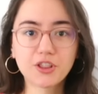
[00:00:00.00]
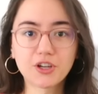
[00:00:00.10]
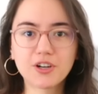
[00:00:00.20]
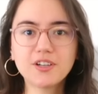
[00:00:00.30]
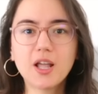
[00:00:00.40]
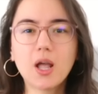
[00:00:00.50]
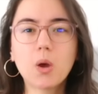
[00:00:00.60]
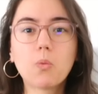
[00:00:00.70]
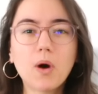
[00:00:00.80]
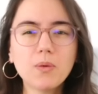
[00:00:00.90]
Third,
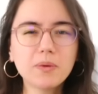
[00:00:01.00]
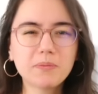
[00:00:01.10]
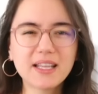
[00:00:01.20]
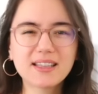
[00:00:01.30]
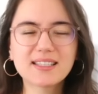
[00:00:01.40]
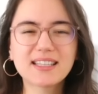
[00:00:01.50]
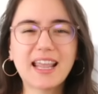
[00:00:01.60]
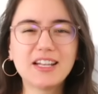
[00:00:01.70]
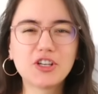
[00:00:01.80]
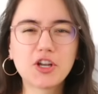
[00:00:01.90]
what would make this
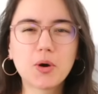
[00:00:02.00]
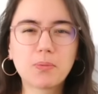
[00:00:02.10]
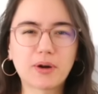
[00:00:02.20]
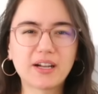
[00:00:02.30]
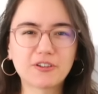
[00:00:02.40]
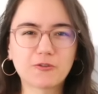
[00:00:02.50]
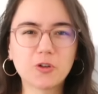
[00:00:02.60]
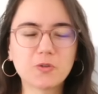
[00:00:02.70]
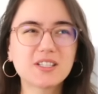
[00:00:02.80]
a no-brainer for you?